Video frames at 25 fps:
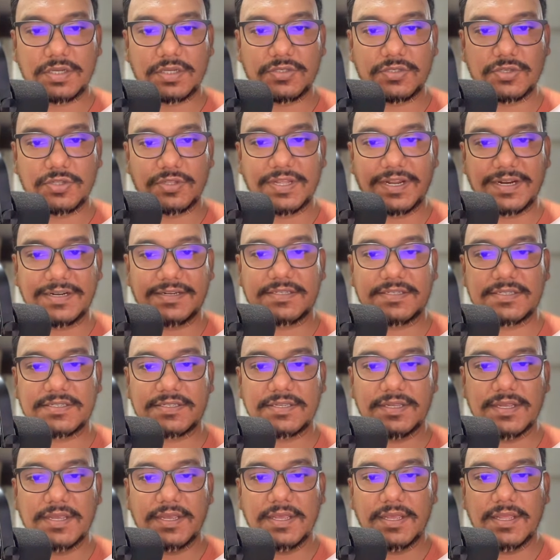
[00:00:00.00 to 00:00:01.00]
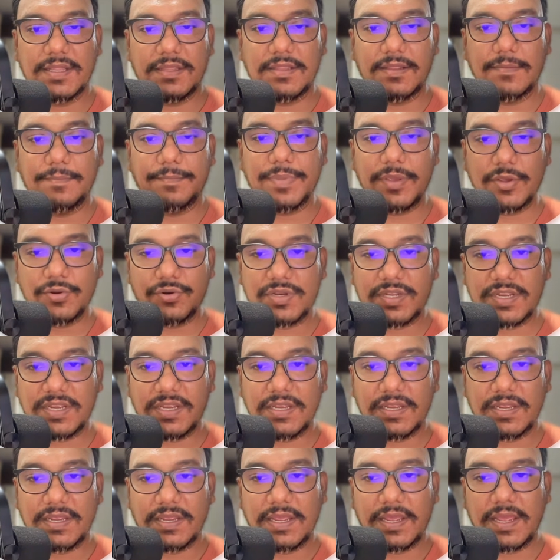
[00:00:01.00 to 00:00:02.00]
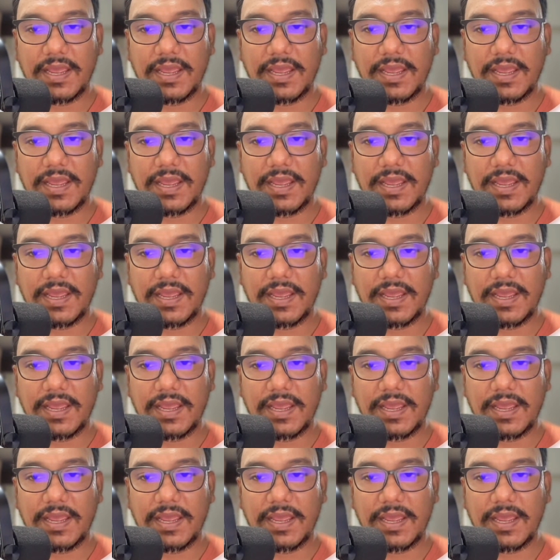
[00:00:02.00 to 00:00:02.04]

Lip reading: So that's the beauty.